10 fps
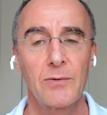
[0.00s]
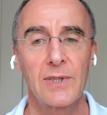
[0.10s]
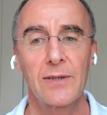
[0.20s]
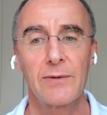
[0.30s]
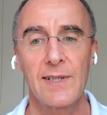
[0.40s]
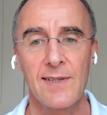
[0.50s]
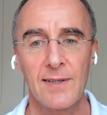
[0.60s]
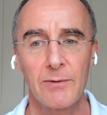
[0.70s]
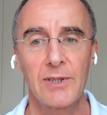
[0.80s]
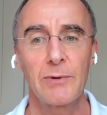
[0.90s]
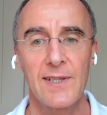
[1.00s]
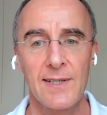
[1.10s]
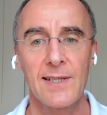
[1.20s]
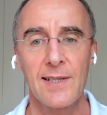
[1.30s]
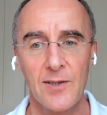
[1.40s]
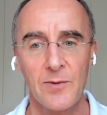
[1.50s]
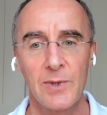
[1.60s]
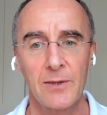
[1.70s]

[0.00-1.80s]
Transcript: the real reason. The real reason is because